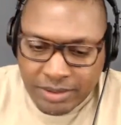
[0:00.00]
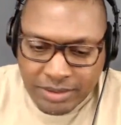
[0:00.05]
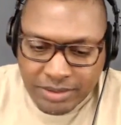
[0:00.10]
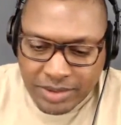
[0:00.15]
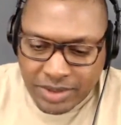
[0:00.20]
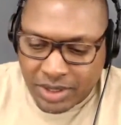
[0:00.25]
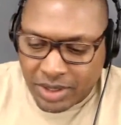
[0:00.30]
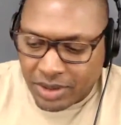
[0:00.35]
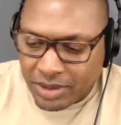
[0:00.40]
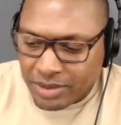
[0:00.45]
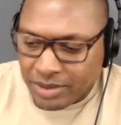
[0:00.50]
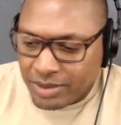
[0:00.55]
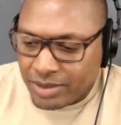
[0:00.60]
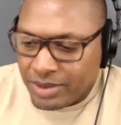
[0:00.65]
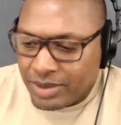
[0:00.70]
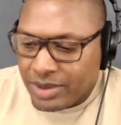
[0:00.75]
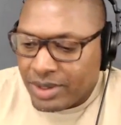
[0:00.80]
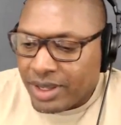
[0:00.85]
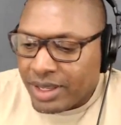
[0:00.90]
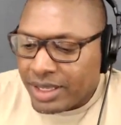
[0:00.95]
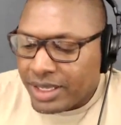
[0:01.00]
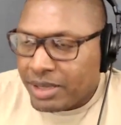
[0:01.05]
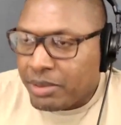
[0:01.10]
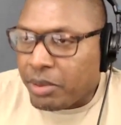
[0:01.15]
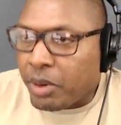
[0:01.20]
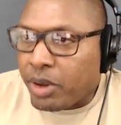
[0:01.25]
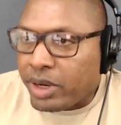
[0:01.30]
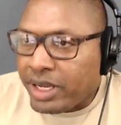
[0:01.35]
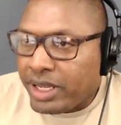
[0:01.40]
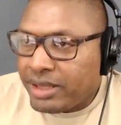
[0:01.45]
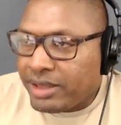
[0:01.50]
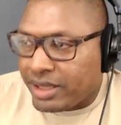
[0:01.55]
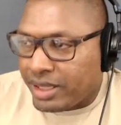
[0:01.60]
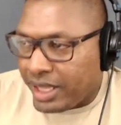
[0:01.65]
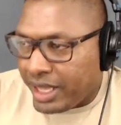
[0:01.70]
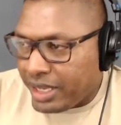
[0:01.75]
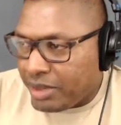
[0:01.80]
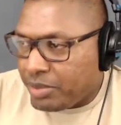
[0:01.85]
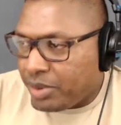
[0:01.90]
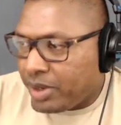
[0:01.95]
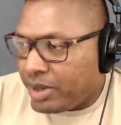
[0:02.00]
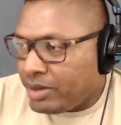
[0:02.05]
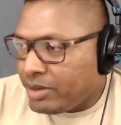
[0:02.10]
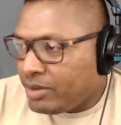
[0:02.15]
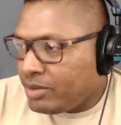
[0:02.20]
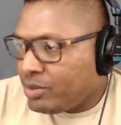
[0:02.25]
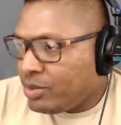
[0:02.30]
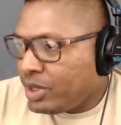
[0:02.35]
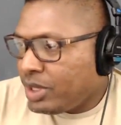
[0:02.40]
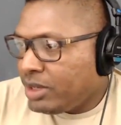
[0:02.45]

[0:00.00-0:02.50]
So come on, hit the like button. We